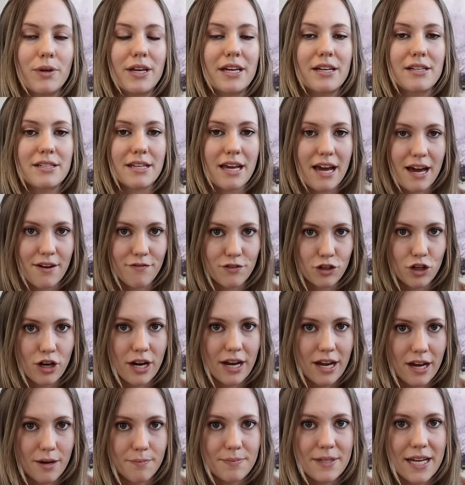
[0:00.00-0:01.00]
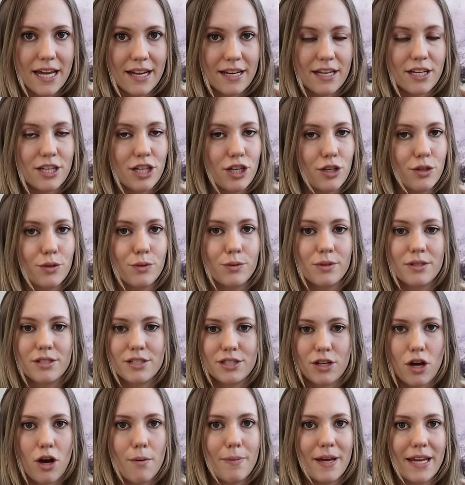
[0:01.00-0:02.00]
weeks after I updated you,
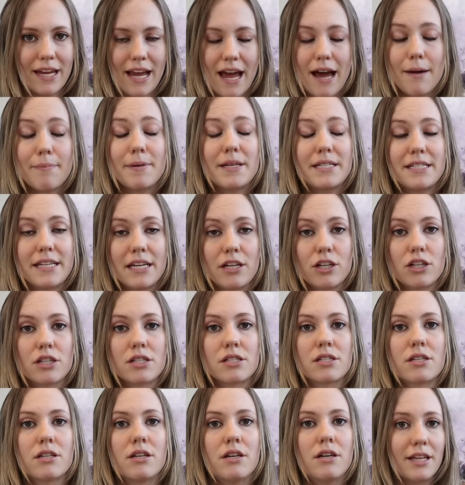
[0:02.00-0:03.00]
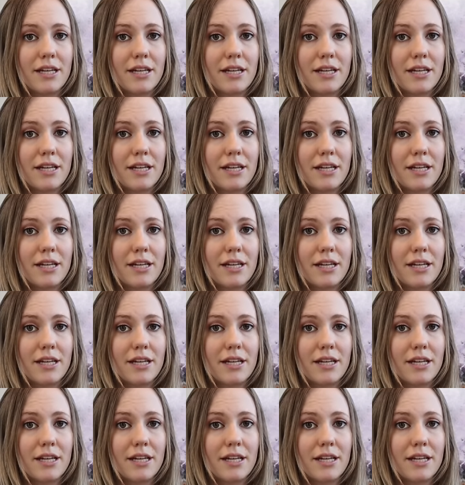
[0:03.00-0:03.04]
sobbing happy tears,